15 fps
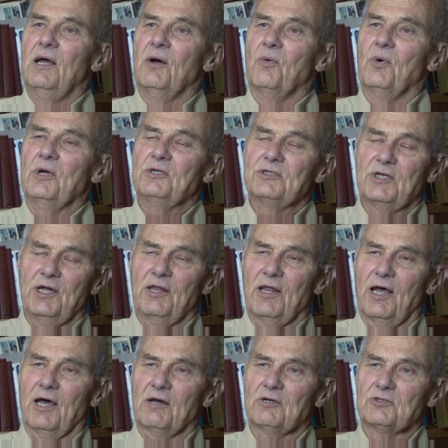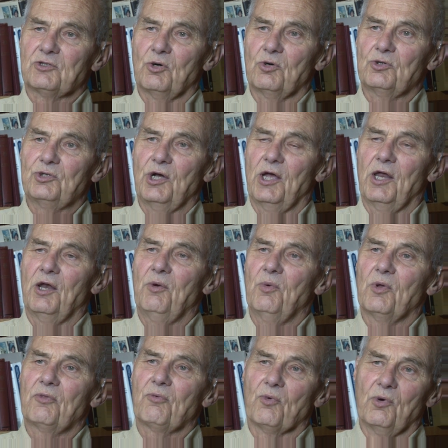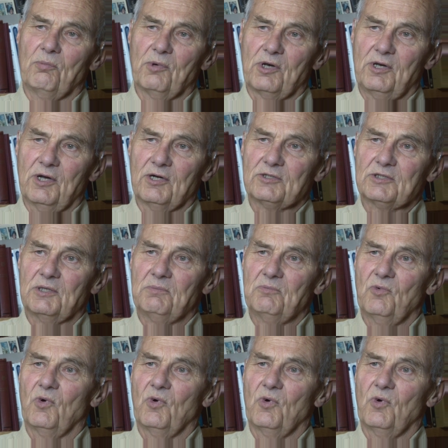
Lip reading: we see that associated with rheumatism,